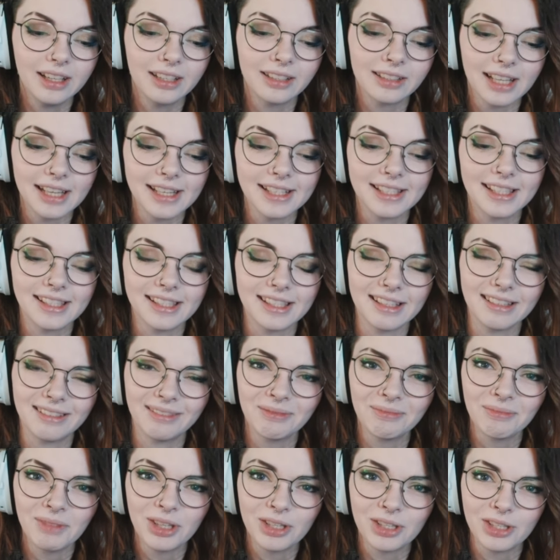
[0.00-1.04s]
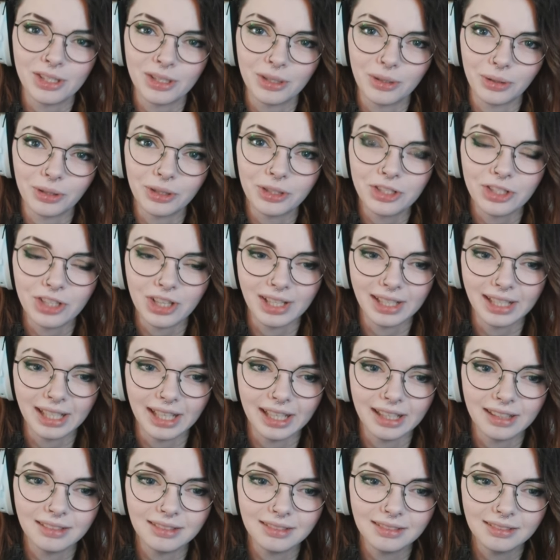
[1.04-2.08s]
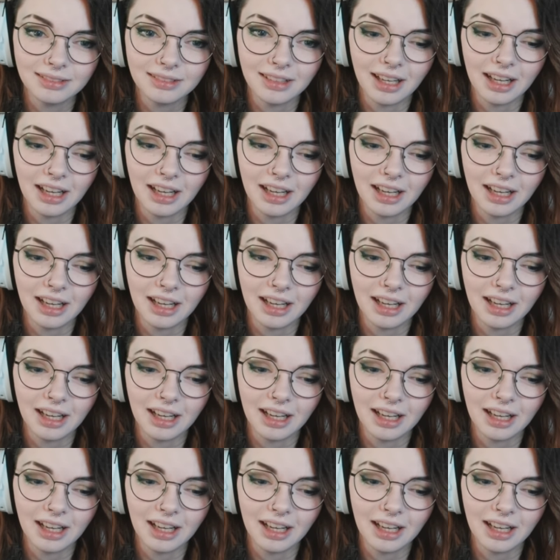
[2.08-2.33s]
Nice to see Scorch again.